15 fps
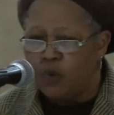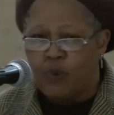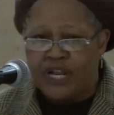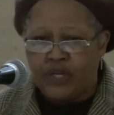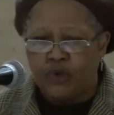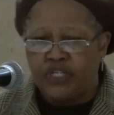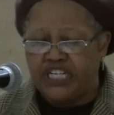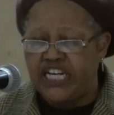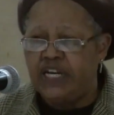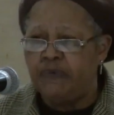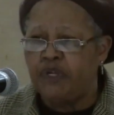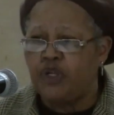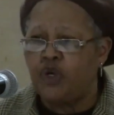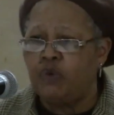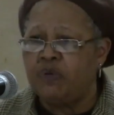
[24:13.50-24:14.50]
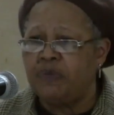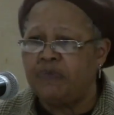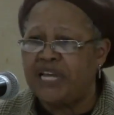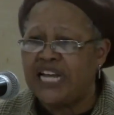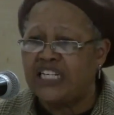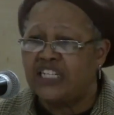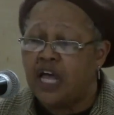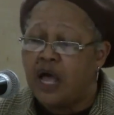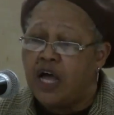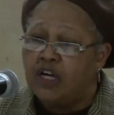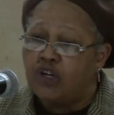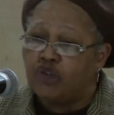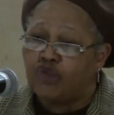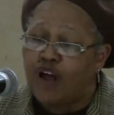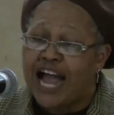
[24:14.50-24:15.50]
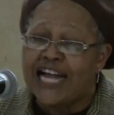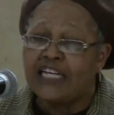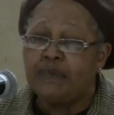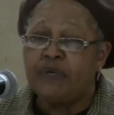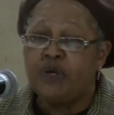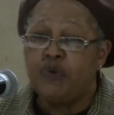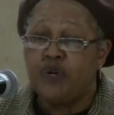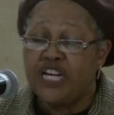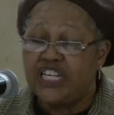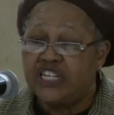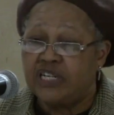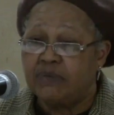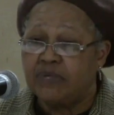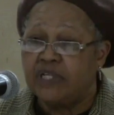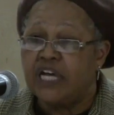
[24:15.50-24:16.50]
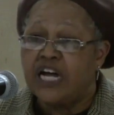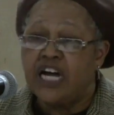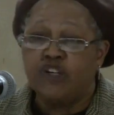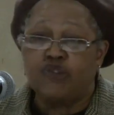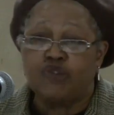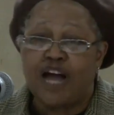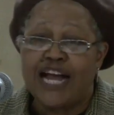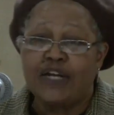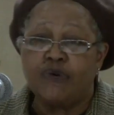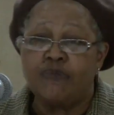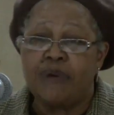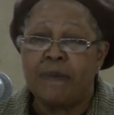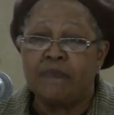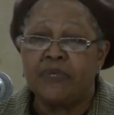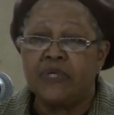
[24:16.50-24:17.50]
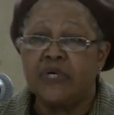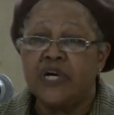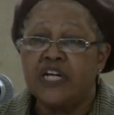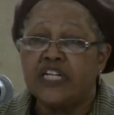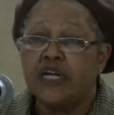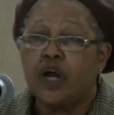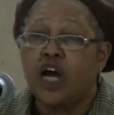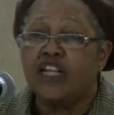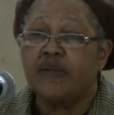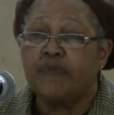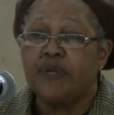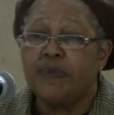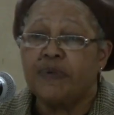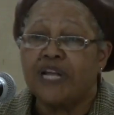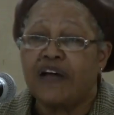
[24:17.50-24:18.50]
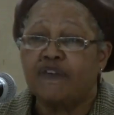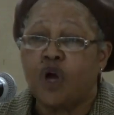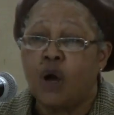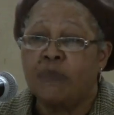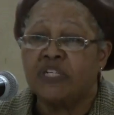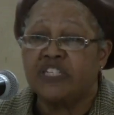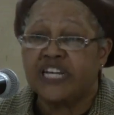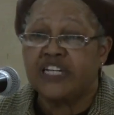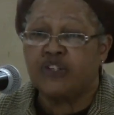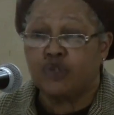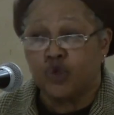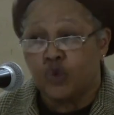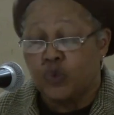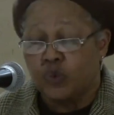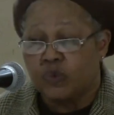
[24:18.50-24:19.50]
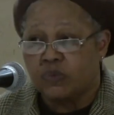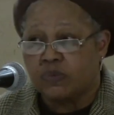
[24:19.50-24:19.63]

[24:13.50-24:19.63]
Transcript: When you're dealing with human beings, try to be reasonable and try to remember that other people have common sense too.